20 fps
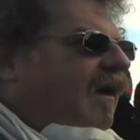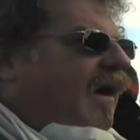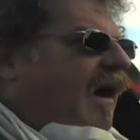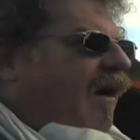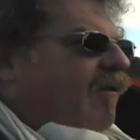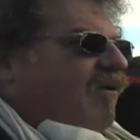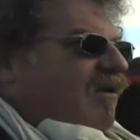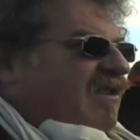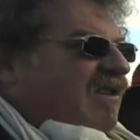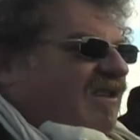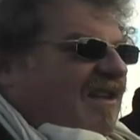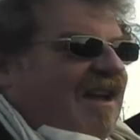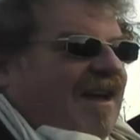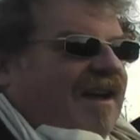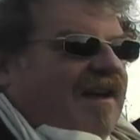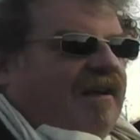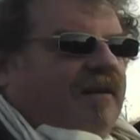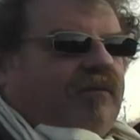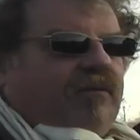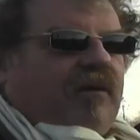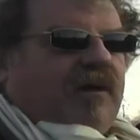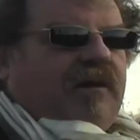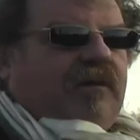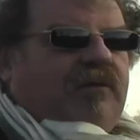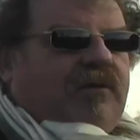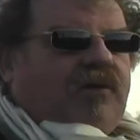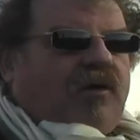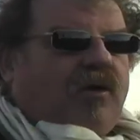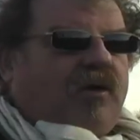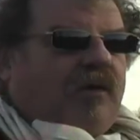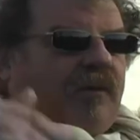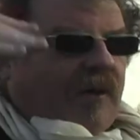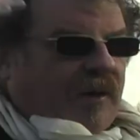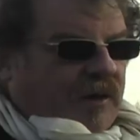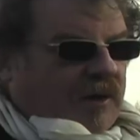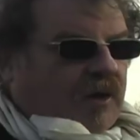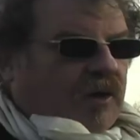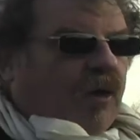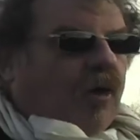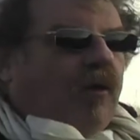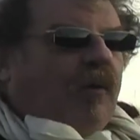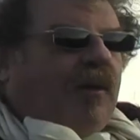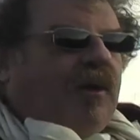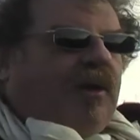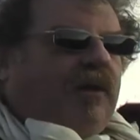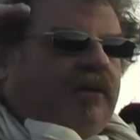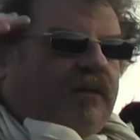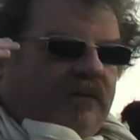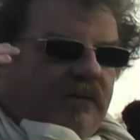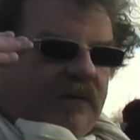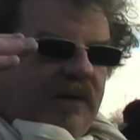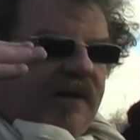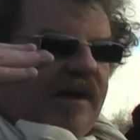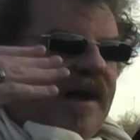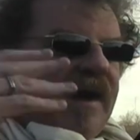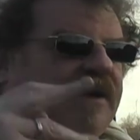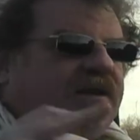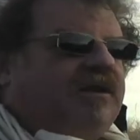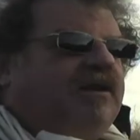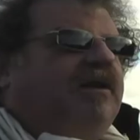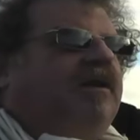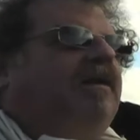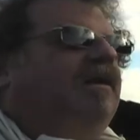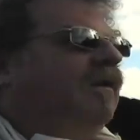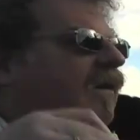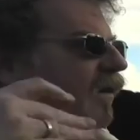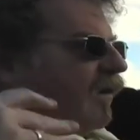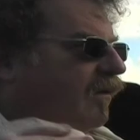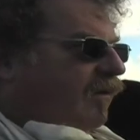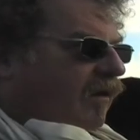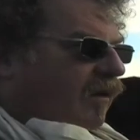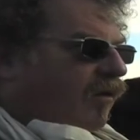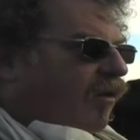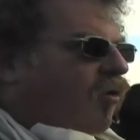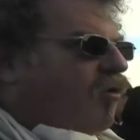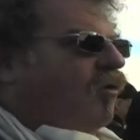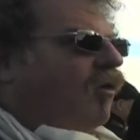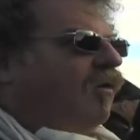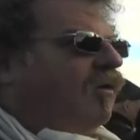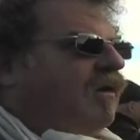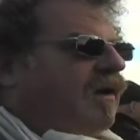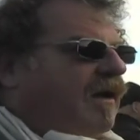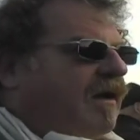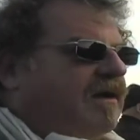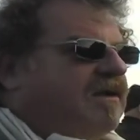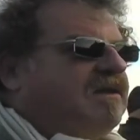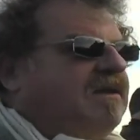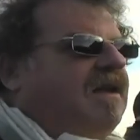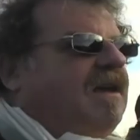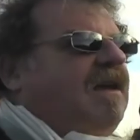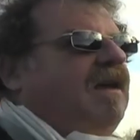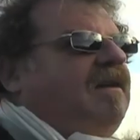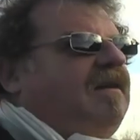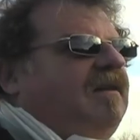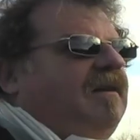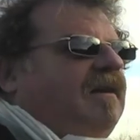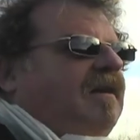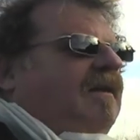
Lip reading: how the state, whether we're talking about the global, the national, the local kind of state,